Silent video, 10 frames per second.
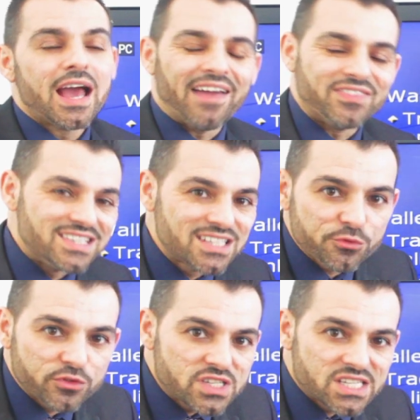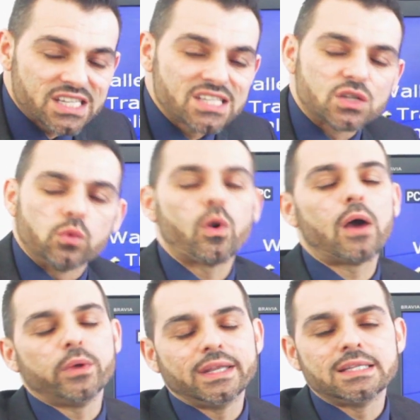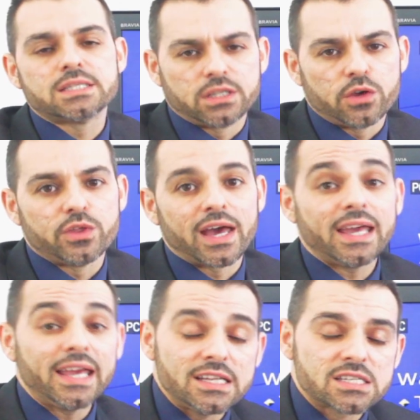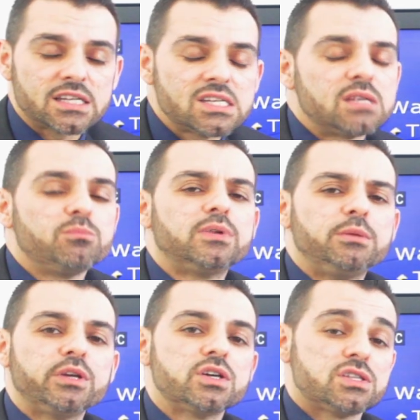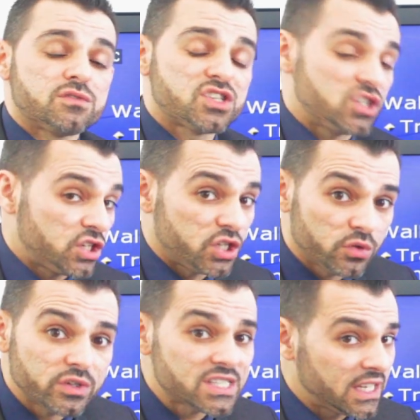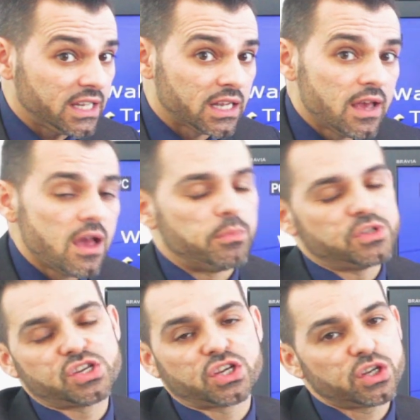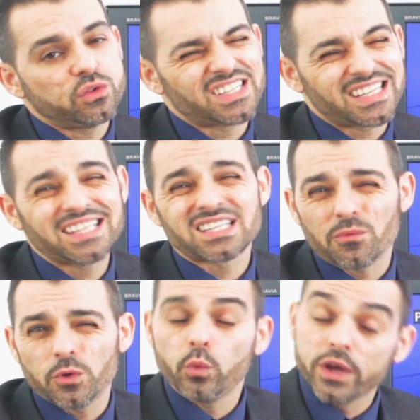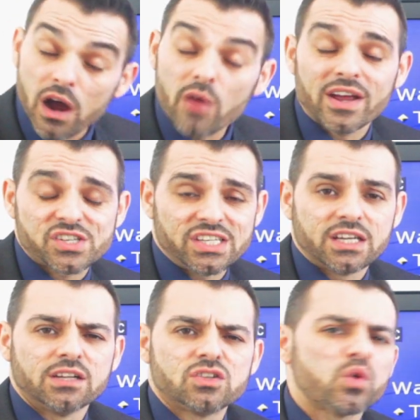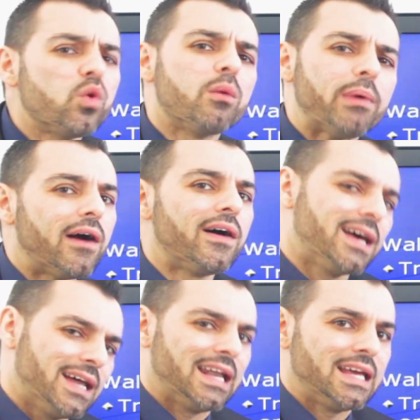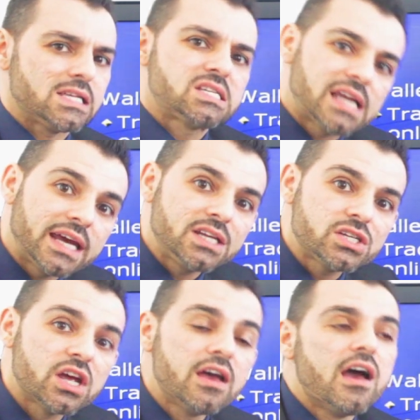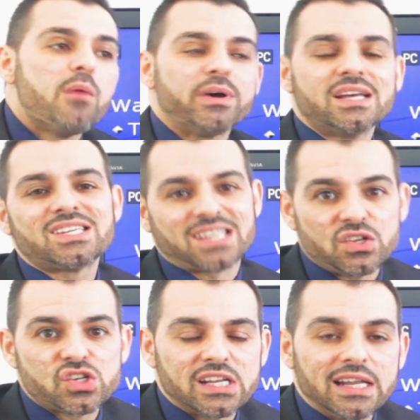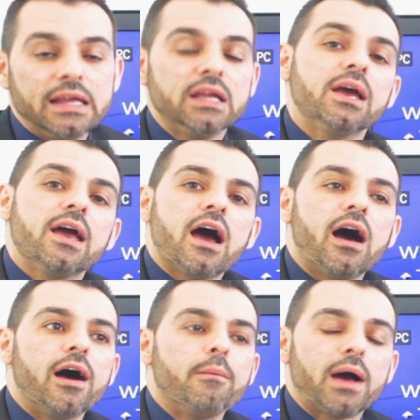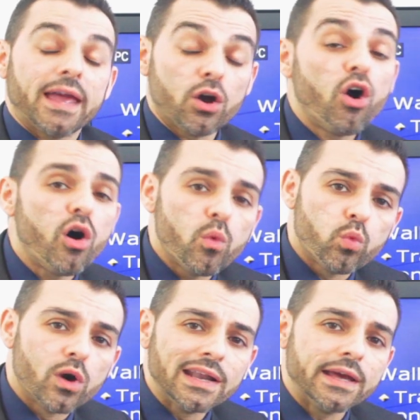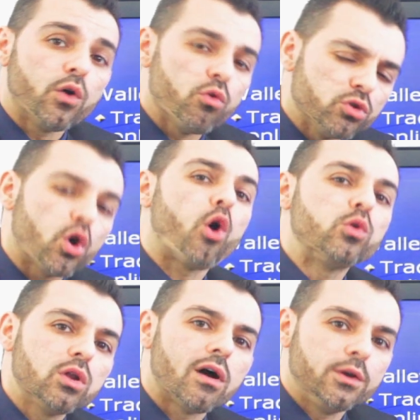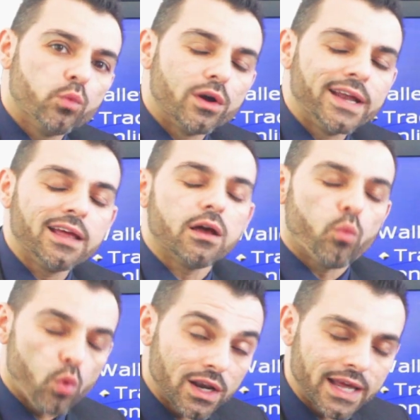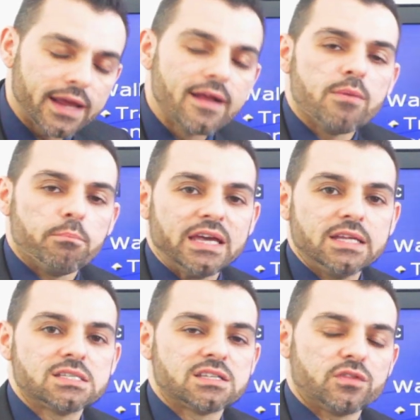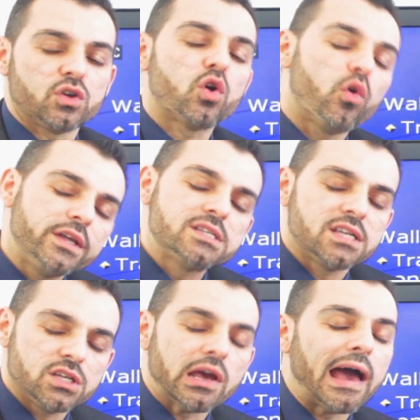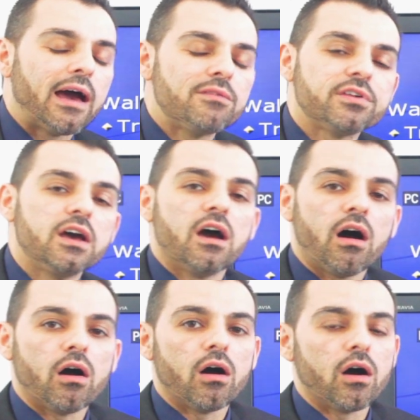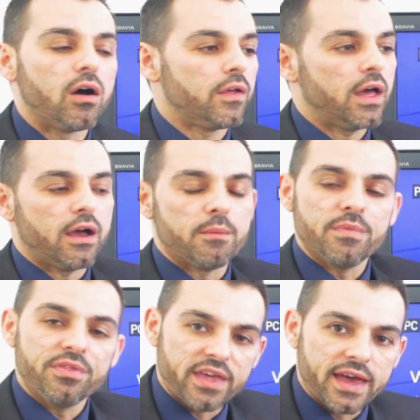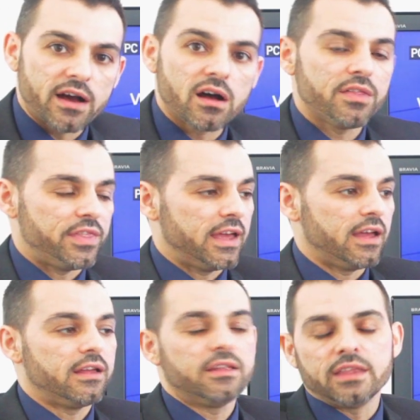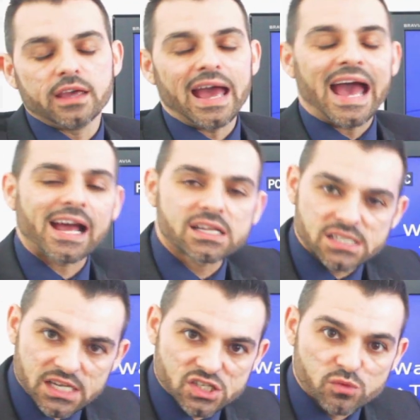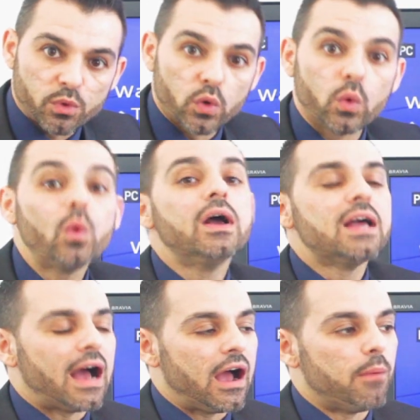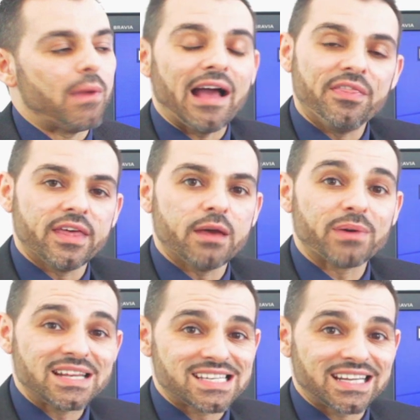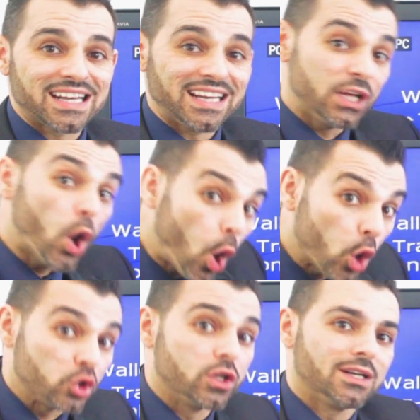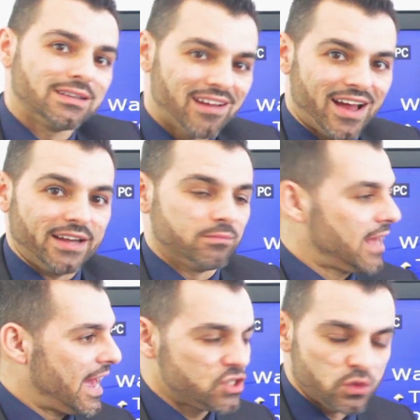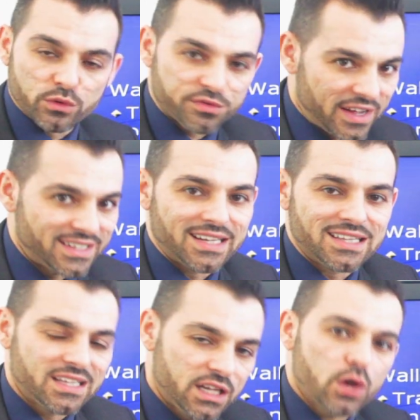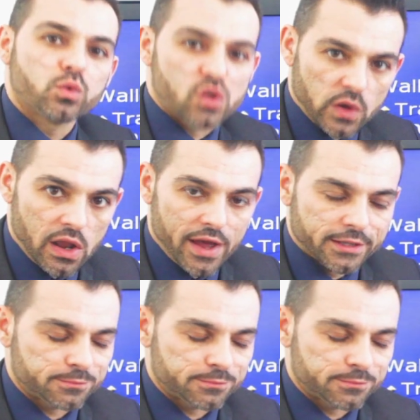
And the differences and why we need to know that is simply because of security. But security is something we are actually going to talk about at a later stage. But essentially, a hot wallet or an online wallet means that the coins that you have are they're accessible, and they're basically online as you would find anything else online.